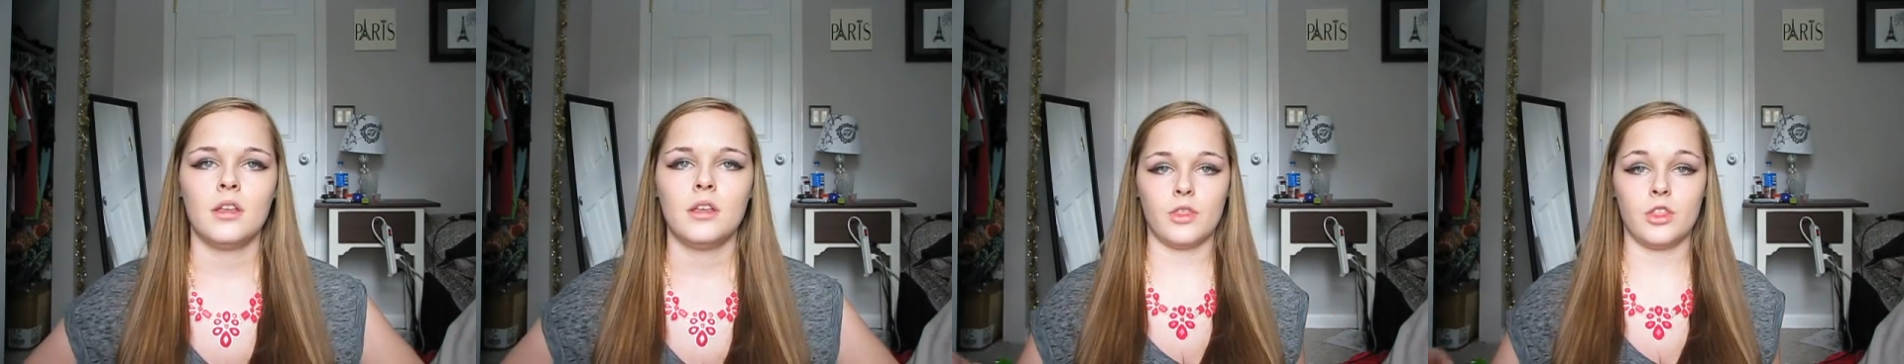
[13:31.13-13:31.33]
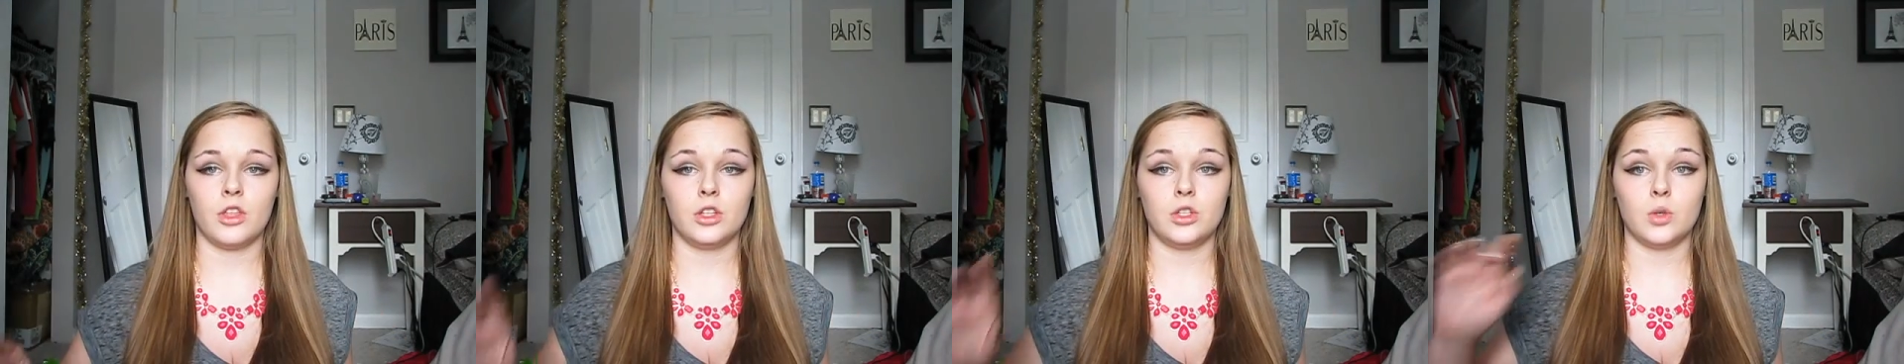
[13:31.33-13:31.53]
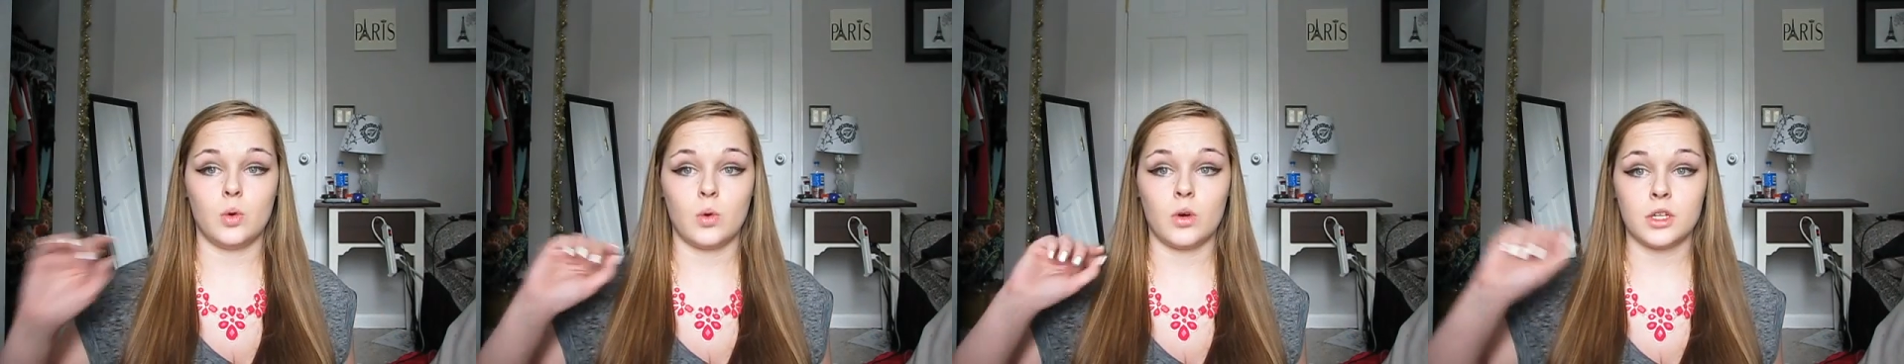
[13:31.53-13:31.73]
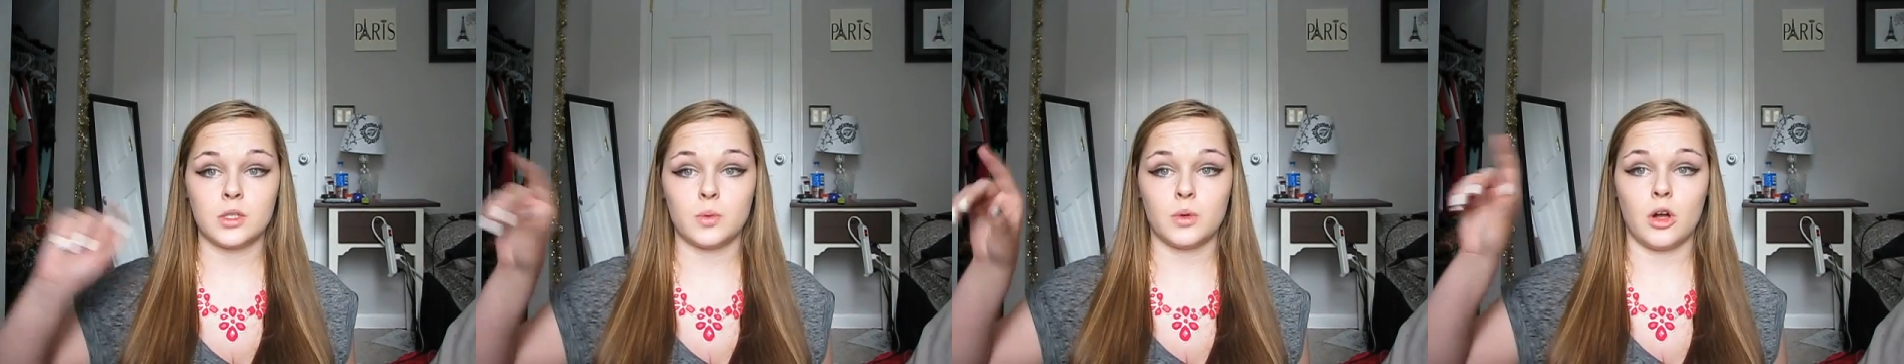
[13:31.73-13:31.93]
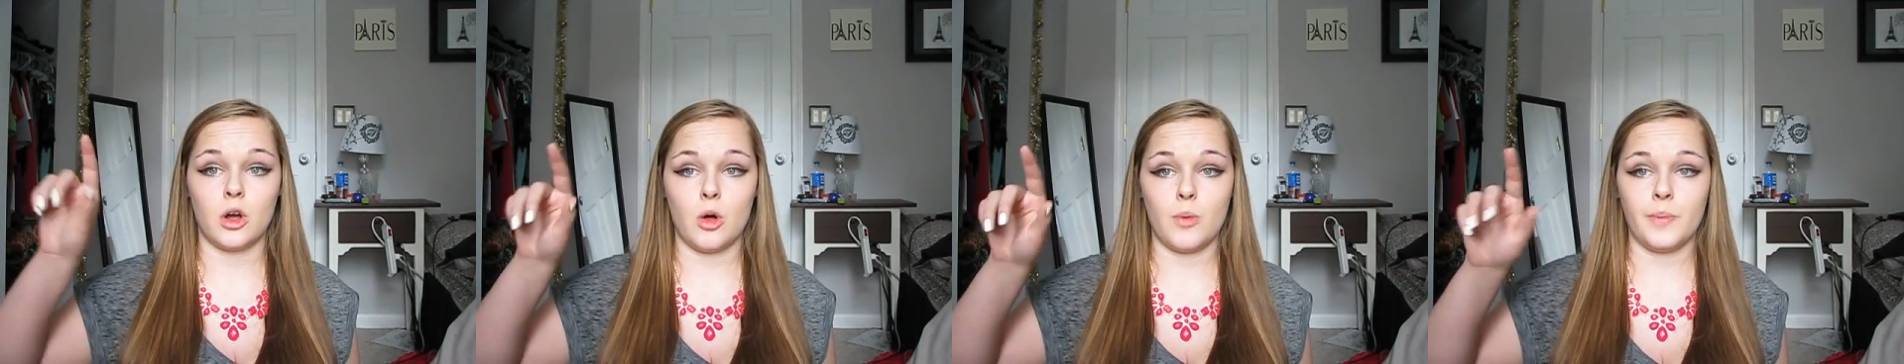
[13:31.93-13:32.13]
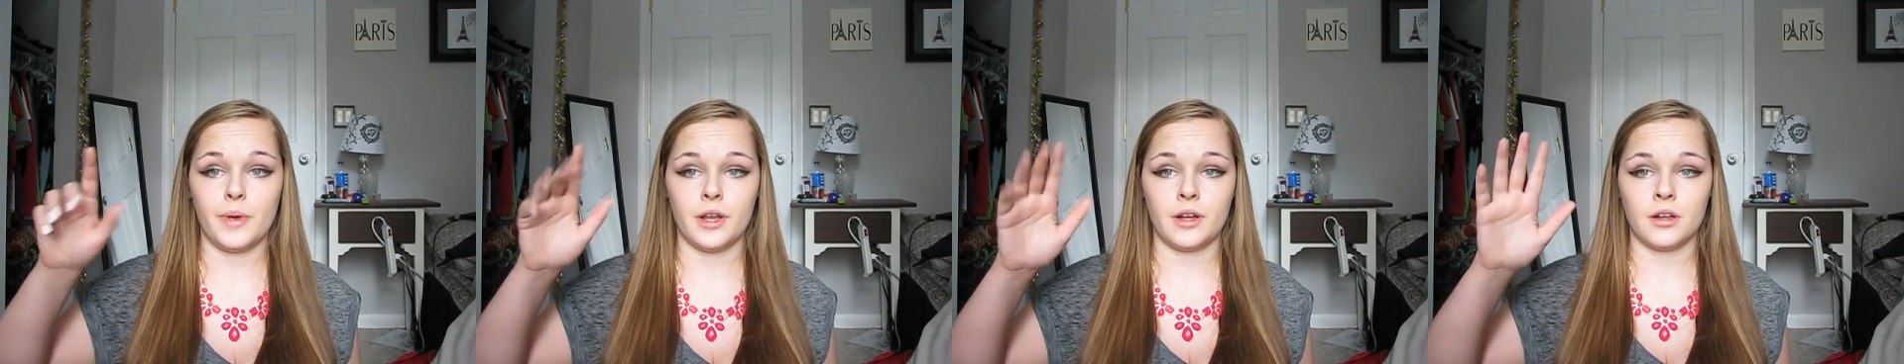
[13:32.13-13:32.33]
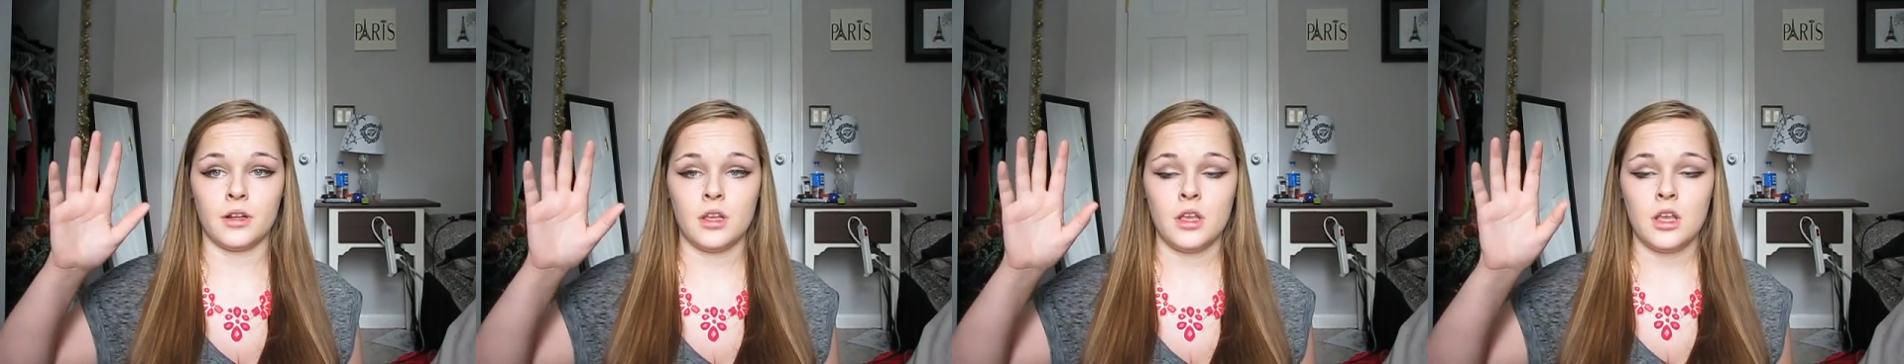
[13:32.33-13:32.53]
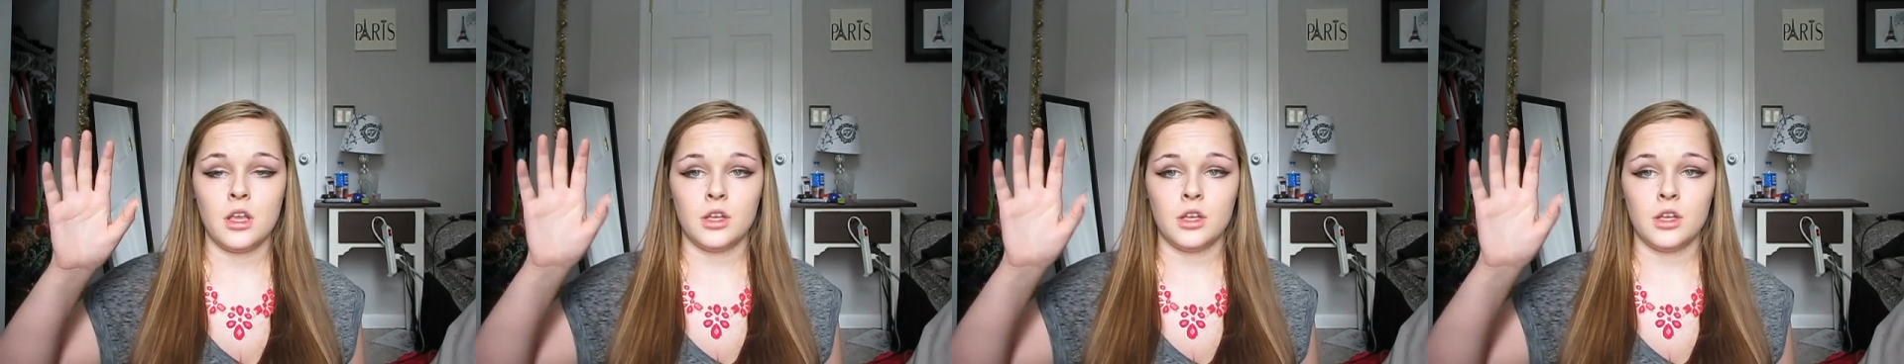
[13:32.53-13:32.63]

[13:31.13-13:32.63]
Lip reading: The doors were open,